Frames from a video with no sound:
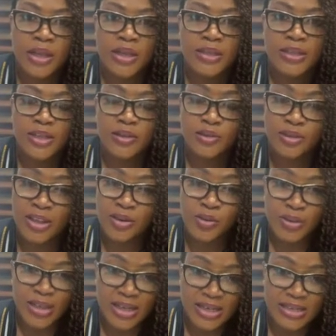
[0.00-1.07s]
the
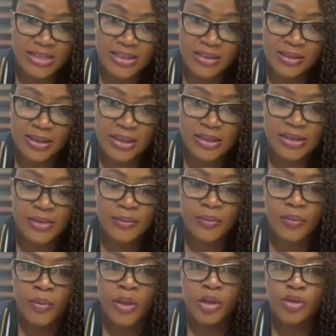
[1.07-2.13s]
good thing is this:
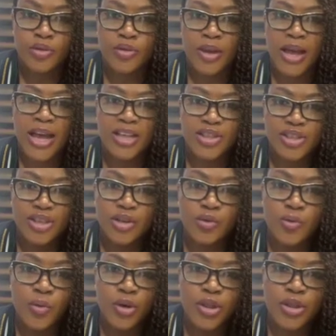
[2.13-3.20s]
you're actually
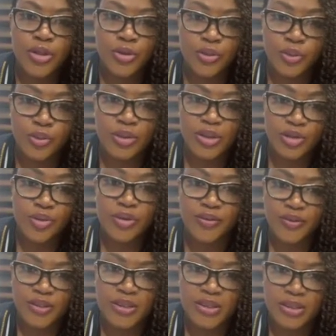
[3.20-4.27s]
going through the
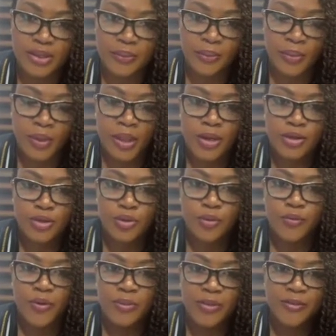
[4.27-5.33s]
university. So
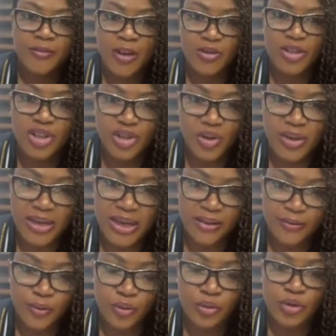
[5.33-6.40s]
from the foundation
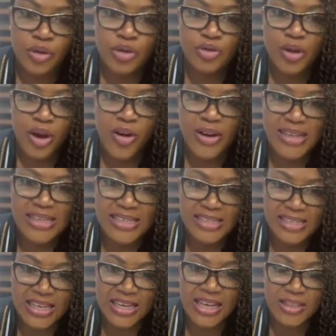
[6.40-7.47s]
level, you're already
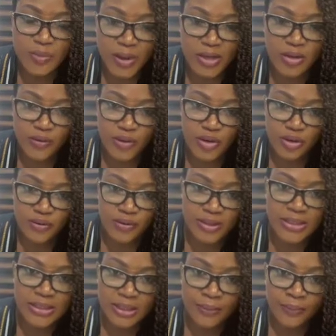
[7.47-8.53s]
seen as part of the
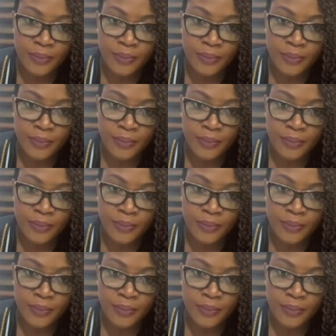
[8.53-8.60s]
university,